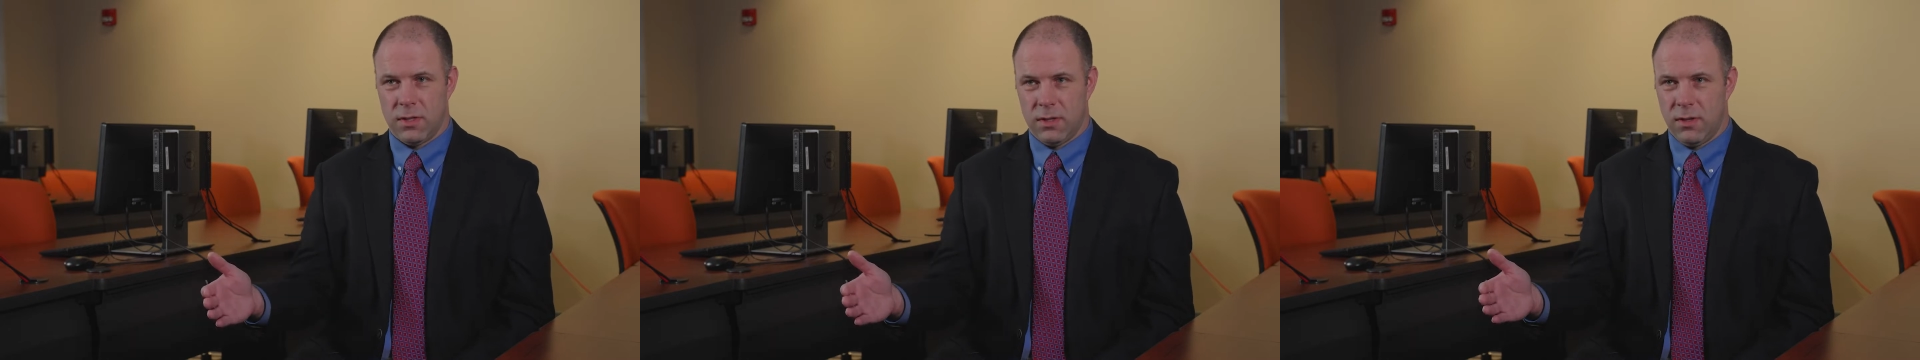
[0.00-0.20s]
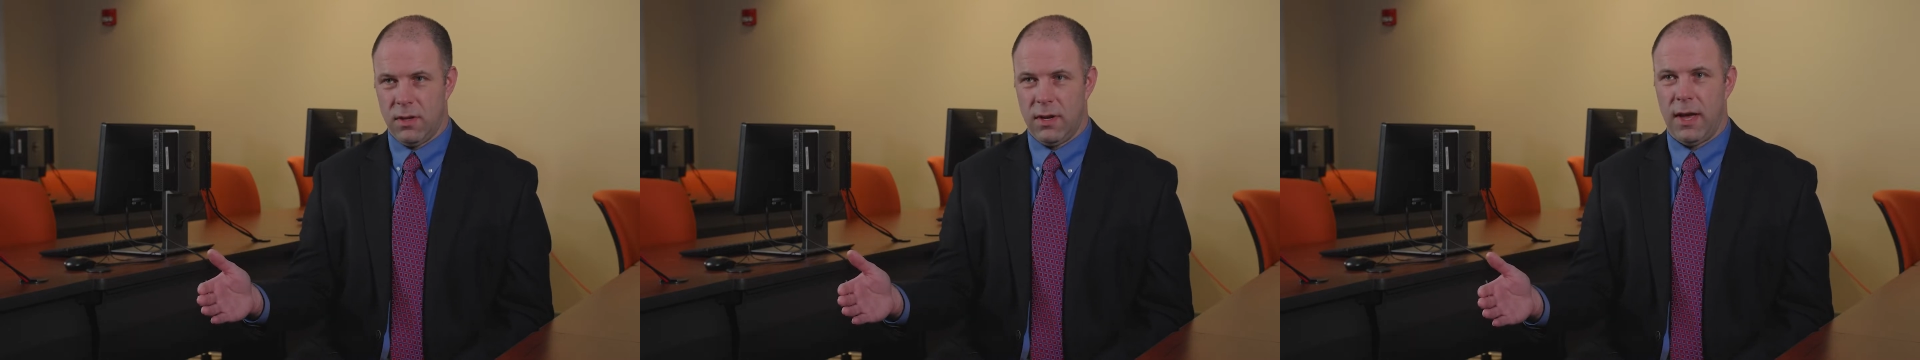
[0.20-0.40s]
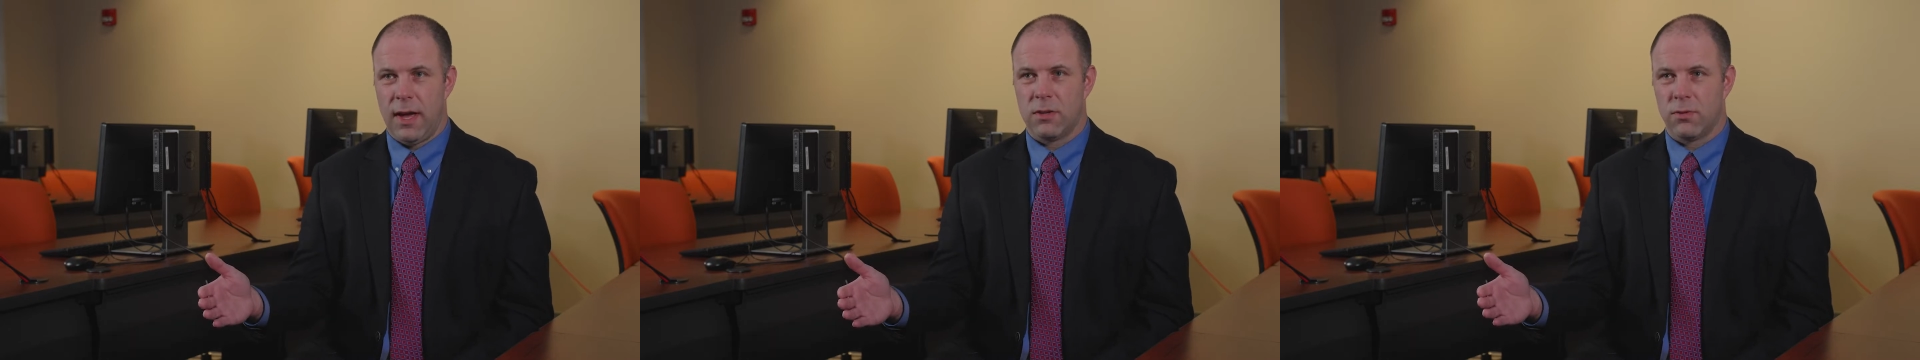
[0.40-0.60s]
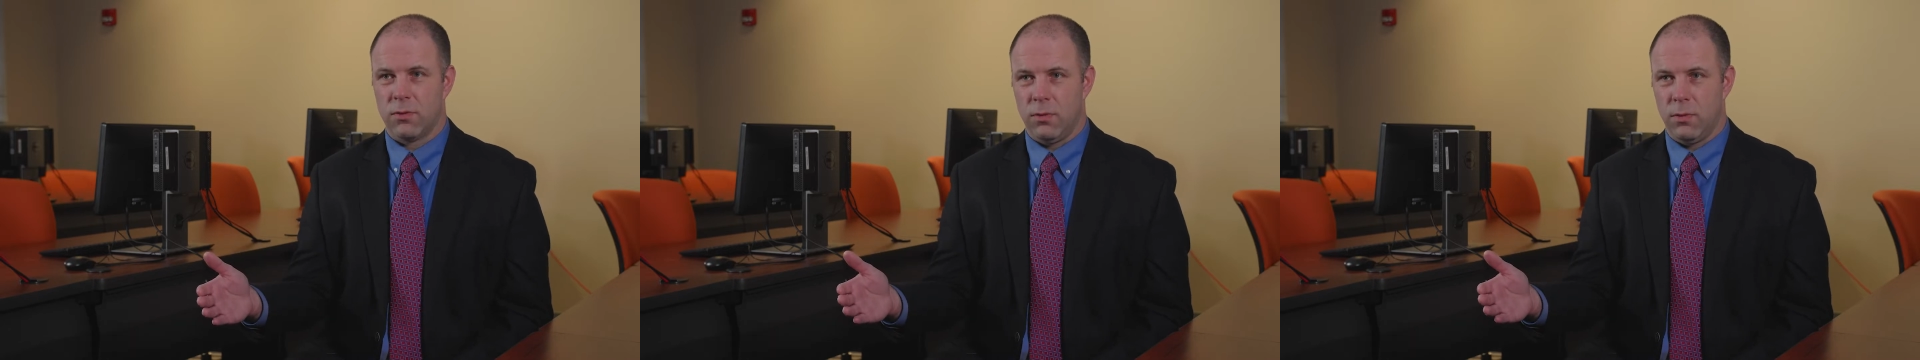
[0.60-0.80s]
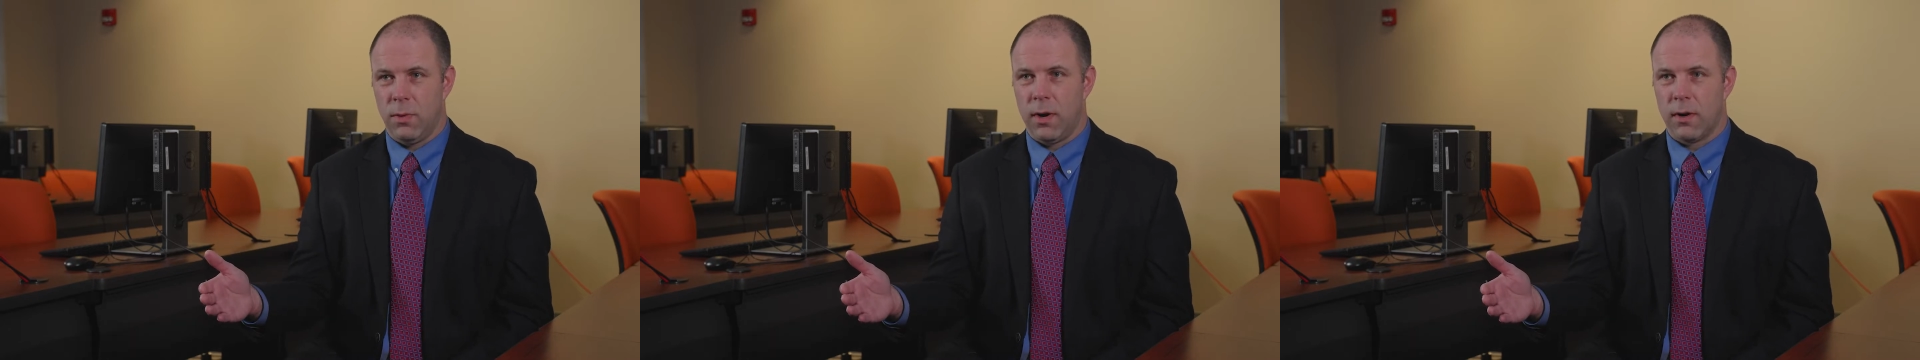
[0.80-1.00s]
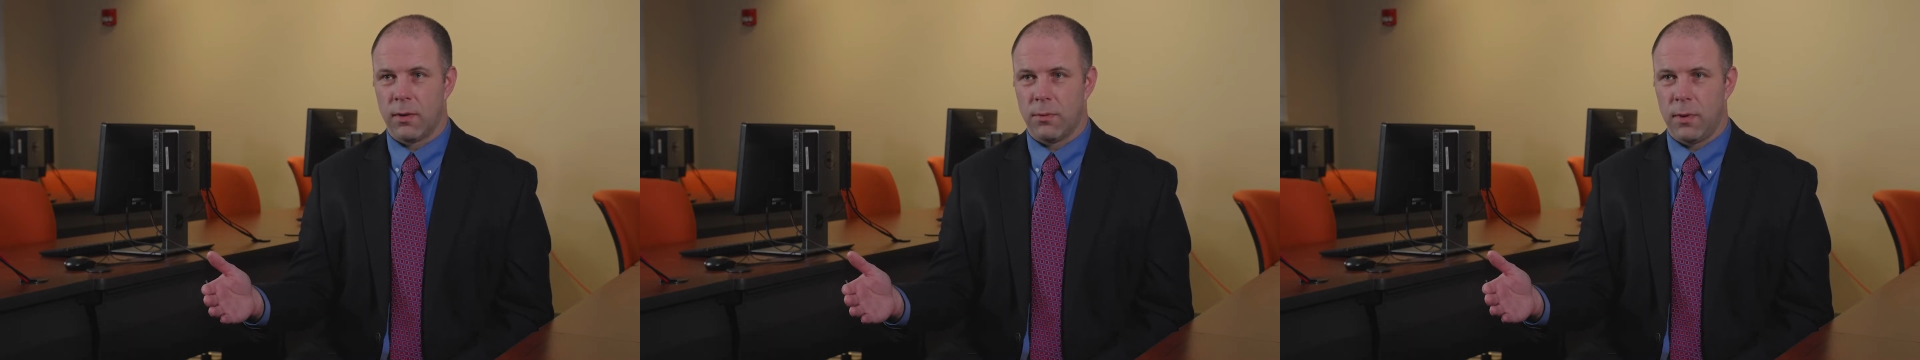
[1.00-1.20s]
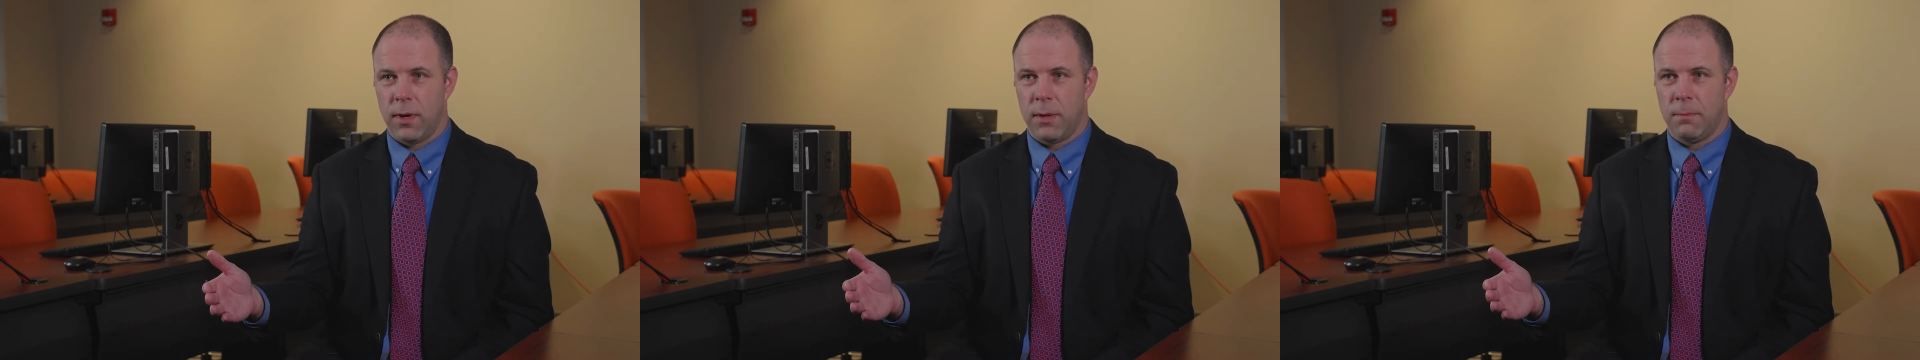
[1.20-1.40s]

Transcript: into the natural waterway.